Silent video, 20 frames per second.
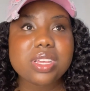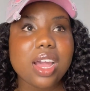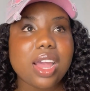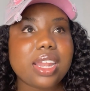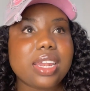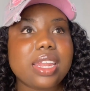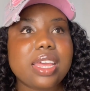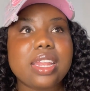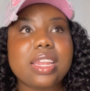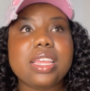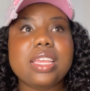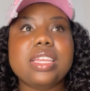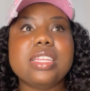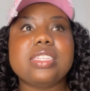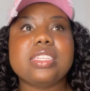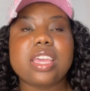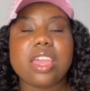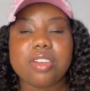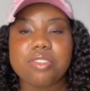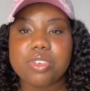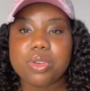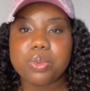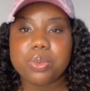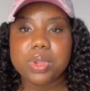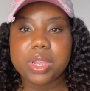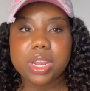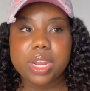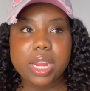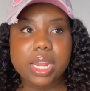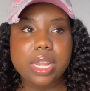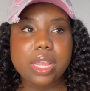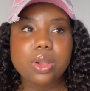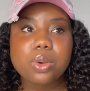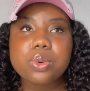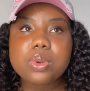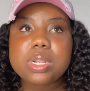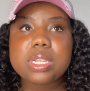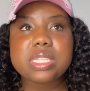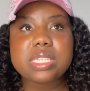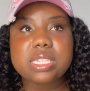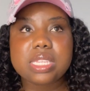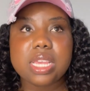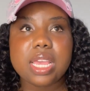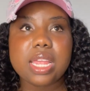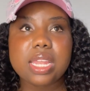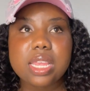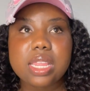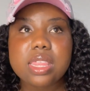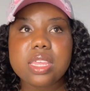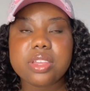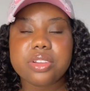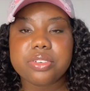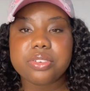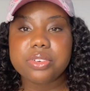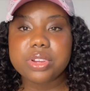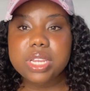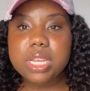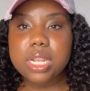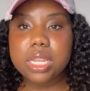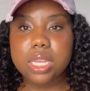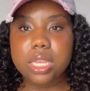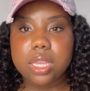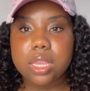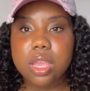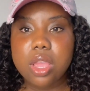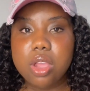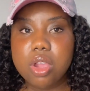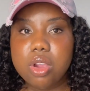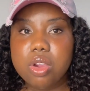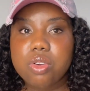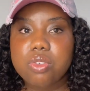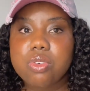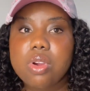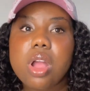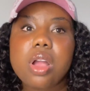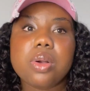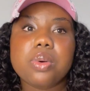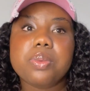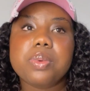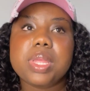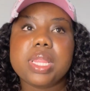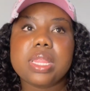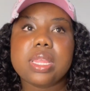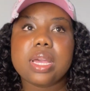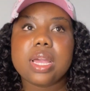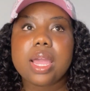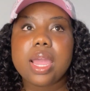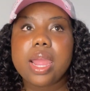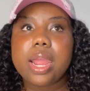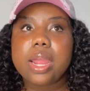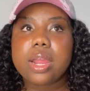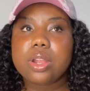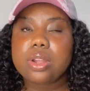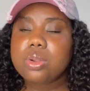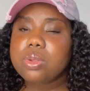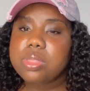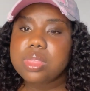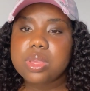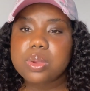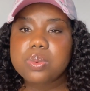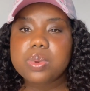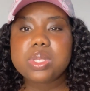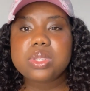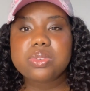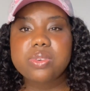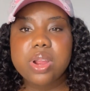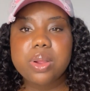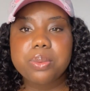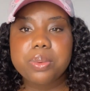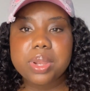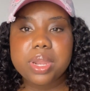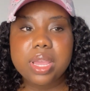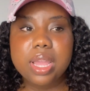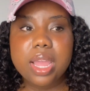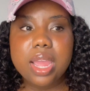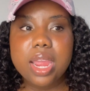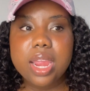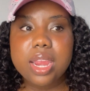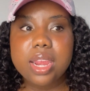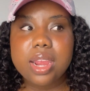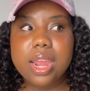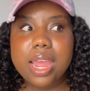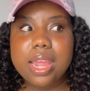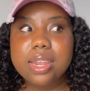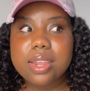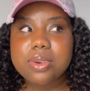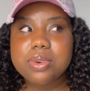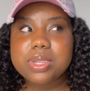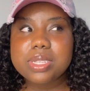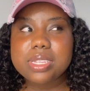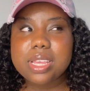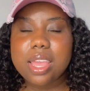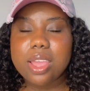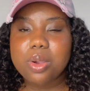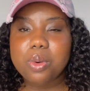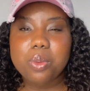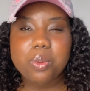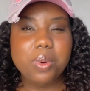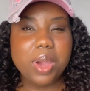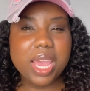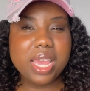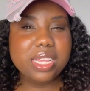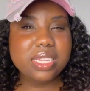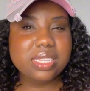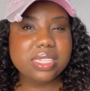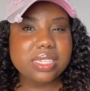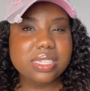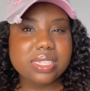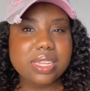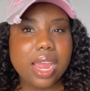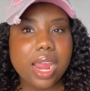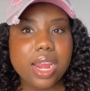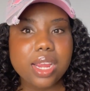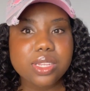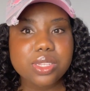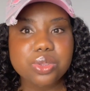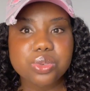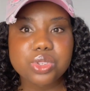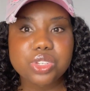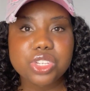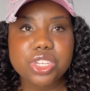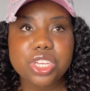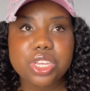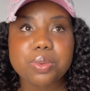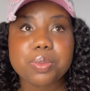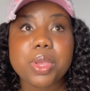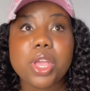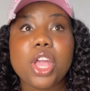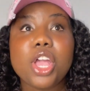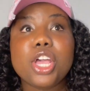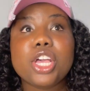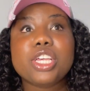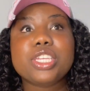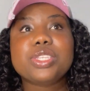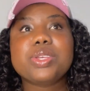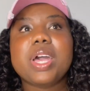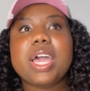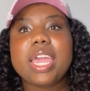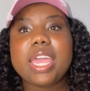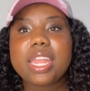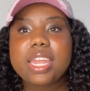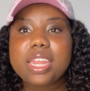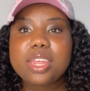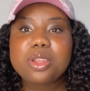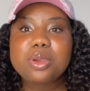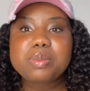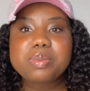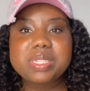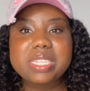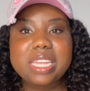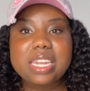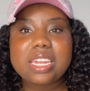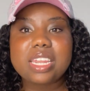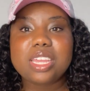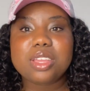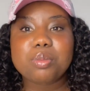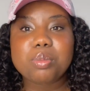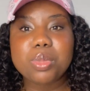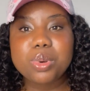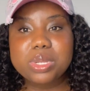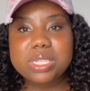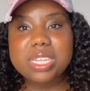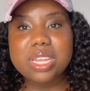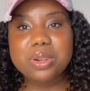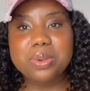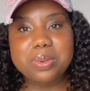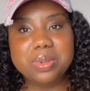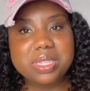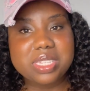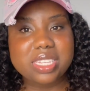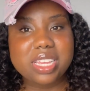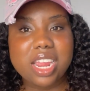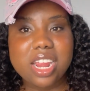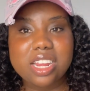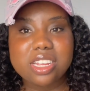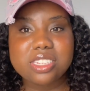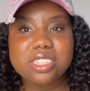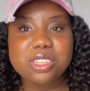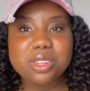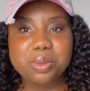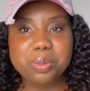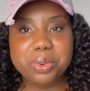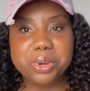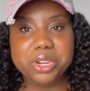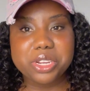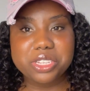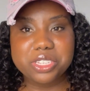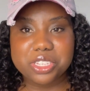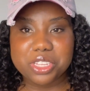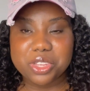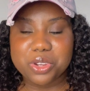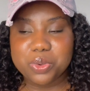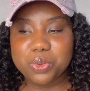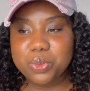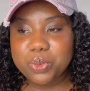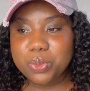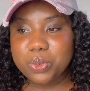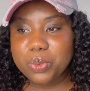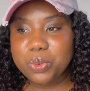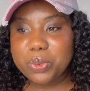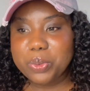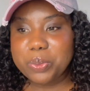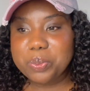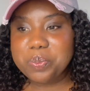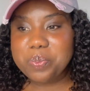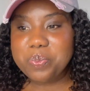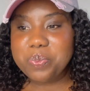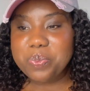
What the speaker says: underneath, everywhere, and I couldn't see anything really wrong with the car. Nothing was wrong with the car, and I was like, why is this car so cheap? So I ended up sending both of those cars to the person who